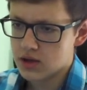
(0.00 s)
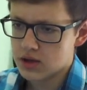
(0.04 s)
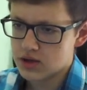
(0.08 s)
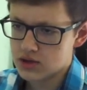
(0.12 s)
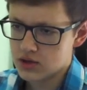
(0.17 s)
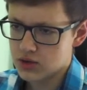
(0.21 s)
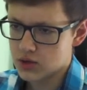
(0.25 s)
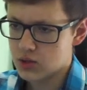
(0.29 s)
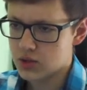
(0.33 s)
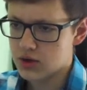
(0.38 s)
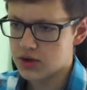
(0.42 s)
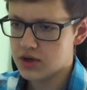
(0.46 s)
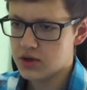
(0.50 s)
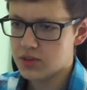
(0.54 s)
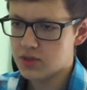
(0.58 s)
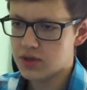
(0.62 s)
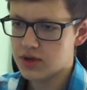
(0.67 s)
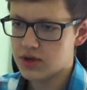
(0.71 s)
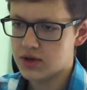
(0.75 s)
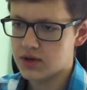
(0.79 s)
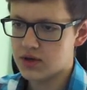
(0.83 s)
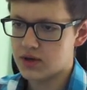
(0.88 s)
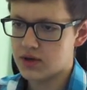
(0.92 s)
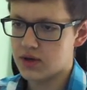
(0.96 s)
So we're going to
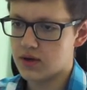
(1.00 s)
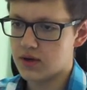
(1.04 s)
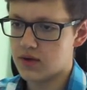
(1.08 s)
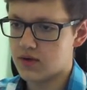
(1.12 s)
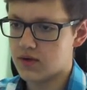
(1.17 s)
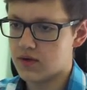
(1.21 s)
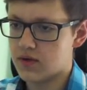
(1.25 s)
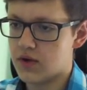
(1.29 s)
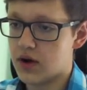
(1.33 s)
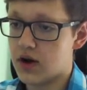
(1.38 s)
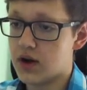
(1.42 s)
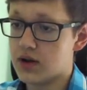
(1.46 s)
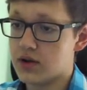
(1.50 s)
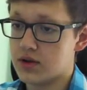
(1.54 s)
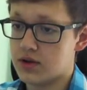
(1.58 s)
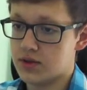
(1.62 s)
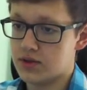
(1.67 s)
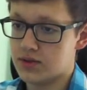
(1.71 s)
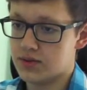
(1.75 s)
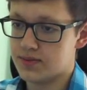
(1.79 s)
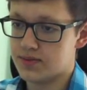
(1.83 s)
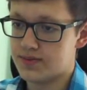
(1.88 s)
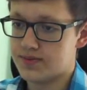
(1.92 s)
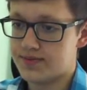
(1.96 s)
put
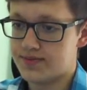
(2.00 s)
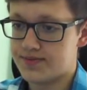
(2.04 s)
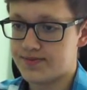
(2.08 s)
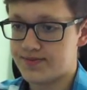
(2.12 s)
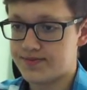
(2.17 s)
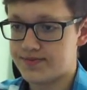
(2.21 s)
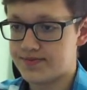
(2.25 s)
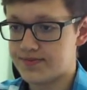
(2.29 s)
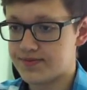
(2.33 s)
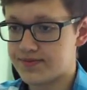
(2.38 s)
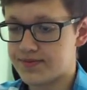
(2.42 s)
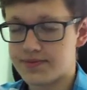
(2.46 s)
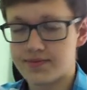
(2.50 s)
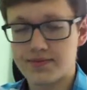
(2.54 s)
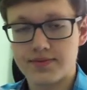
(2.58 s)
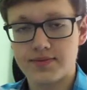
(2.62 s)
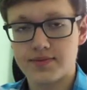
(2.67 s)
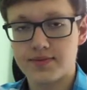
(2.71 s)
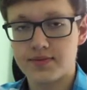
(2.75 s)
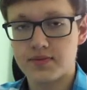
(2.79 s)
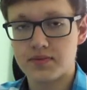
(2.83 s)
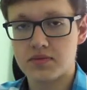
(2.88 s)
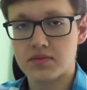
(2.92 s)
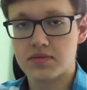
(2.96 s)
volume.
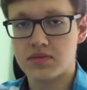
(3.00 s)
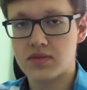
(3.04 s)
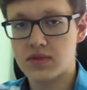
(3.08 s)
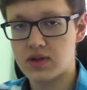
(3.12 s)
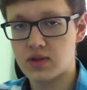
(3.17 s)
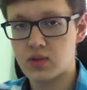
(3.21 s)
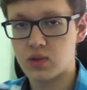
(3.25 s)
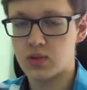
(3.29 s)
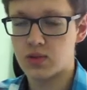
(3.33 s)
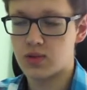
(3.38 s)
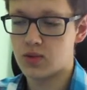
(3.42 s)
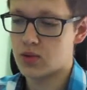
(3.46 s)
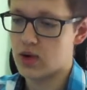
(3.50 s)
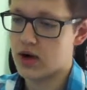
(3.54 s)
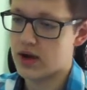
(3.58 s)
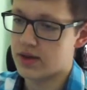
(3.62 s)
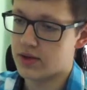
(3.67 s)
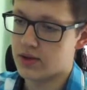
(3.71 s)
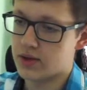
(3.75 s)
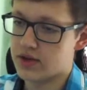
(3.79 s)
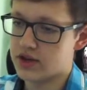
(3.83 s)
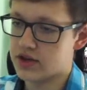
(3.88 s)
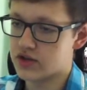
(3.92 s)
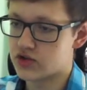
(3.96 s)

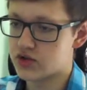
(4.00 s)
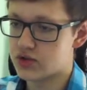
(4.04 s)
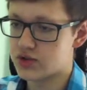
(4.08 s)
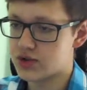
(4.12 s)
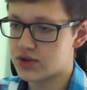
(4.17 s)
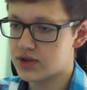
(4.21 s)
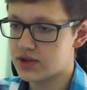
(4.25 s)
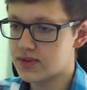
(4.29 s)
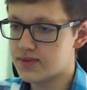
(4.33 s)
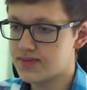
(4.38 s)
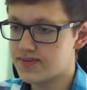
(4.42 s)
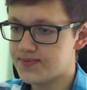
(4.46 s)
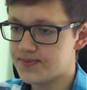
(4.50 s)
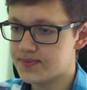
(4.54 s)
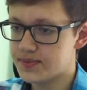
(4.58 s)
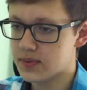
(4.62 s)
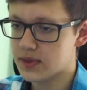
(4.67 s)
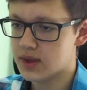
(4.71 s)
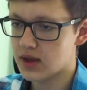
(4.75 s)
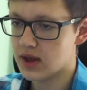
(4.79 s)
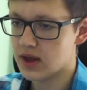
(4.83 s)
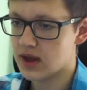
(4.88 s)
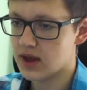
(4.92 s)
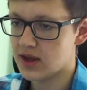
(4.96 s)
Rather interesting.
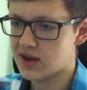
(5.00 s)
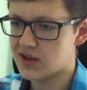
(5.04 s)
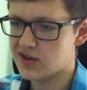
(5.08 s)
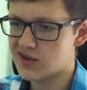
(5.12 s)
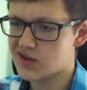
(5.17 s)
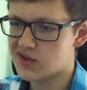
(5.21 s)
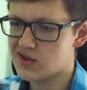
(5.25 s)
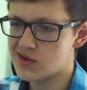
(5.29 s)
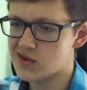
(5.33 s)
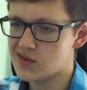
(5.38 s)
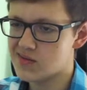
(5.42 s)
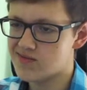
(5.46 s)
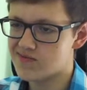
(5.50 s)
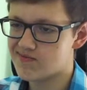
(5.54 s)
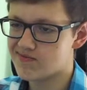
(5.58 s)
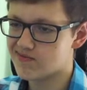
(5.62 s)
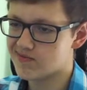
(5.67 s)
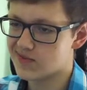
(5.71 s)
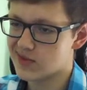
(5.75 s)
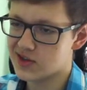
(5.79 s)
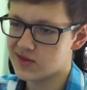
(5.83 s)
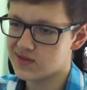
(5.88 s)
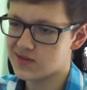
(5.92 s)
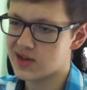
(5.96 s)
And
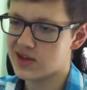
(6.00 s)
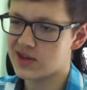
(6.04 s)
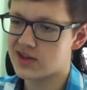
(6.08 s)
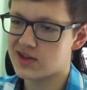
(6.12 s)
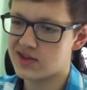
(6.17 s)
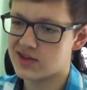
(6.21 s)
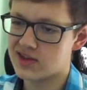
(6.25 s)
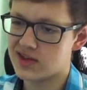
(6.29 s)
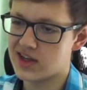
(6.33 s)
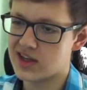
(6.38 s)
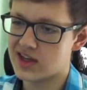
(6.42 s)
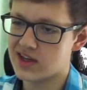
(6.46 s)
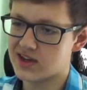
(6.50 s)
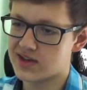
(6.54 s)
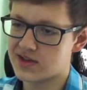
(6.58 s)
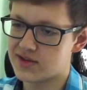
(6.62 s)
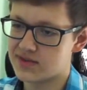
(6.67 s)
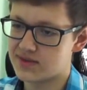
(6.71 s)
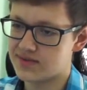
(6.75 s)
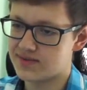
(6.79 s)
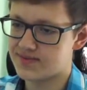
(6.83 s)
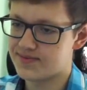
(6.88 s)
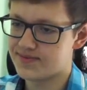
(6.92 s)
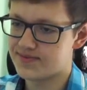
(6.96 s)
let's make this an int.